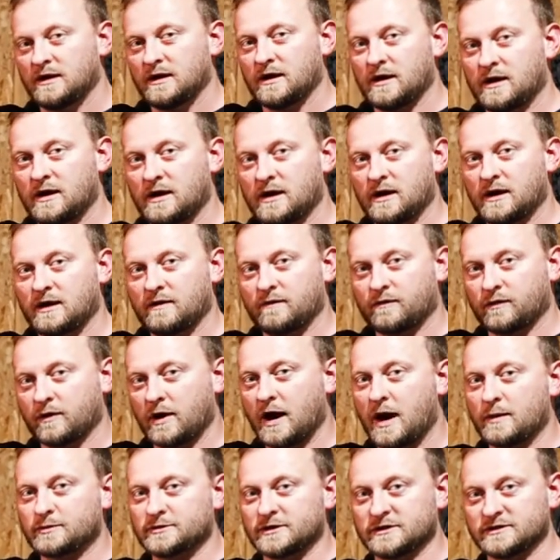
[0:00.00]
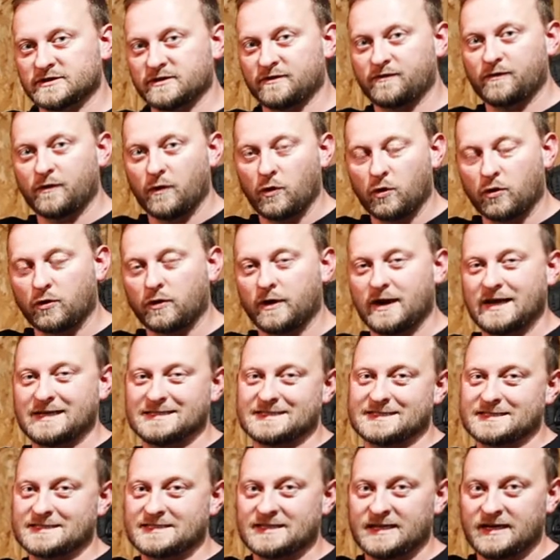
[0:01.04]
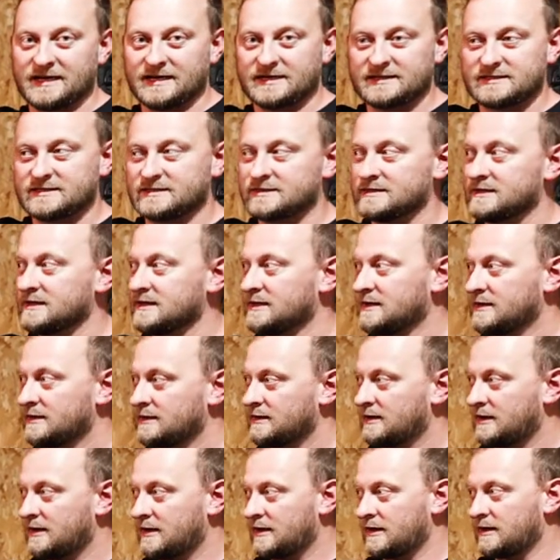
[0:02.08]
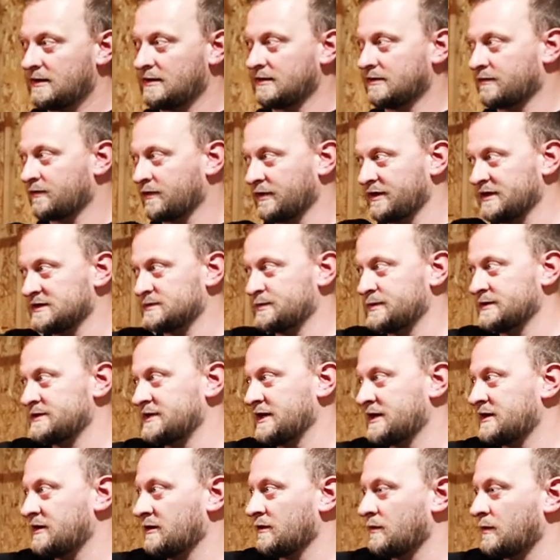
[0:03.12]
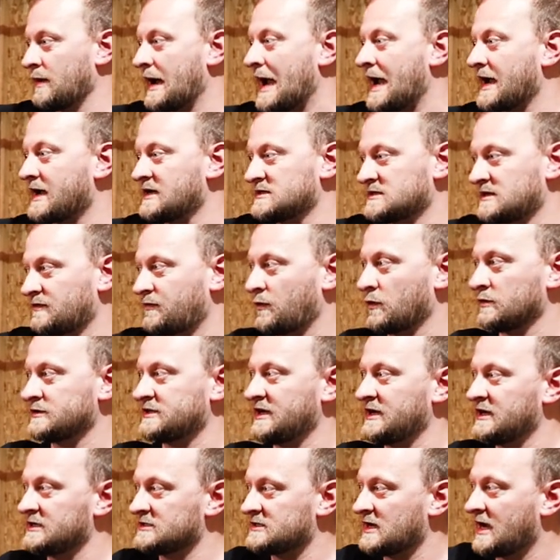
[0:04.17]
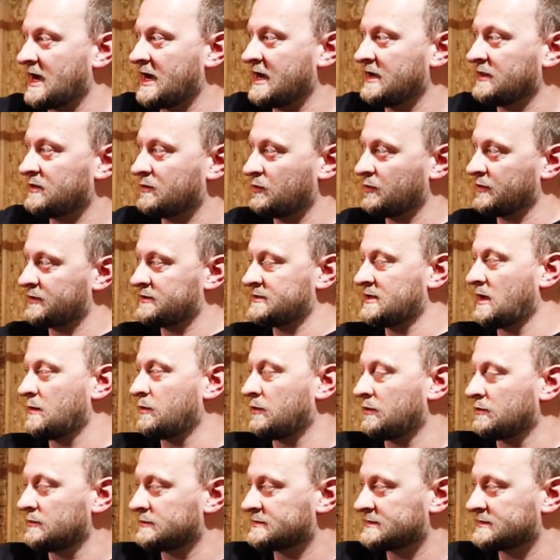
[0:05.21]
for options of four and six. For this particular rack, it's a 14-inch height with double